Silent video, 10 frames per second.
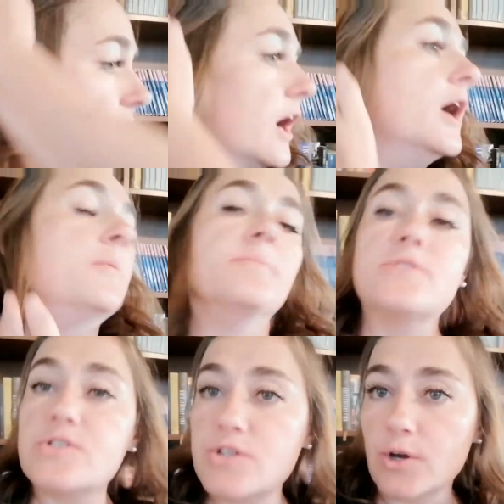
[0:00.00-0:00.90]
Um,
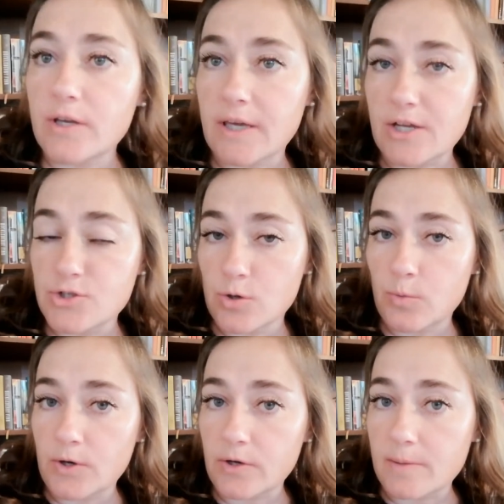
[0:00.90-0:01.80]
just so in case you're
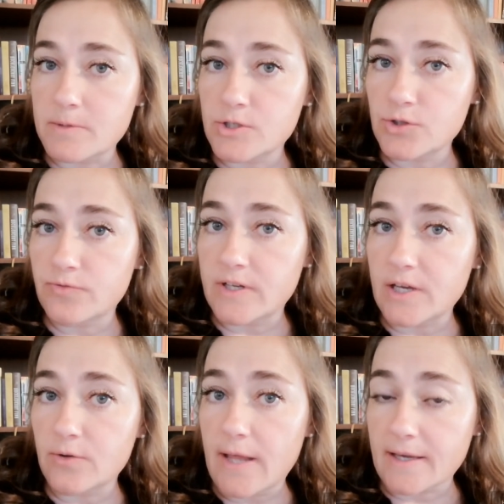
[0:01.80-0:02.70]
wondering, I'm going to do a
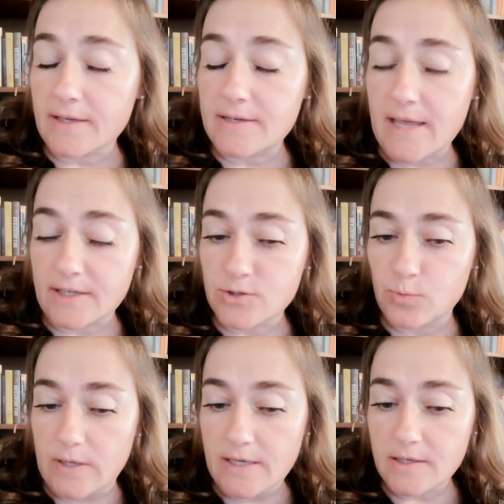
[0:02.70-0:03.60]
video ne- next
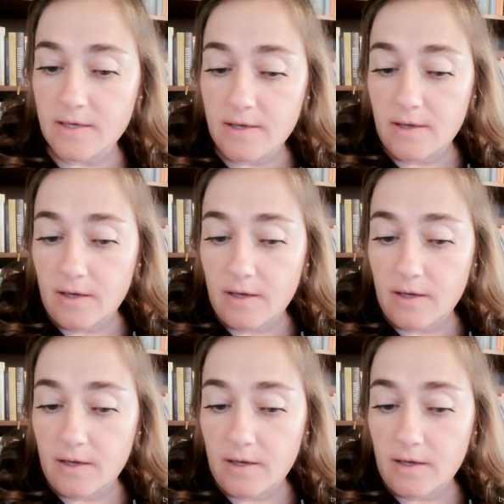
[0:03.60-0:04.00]
week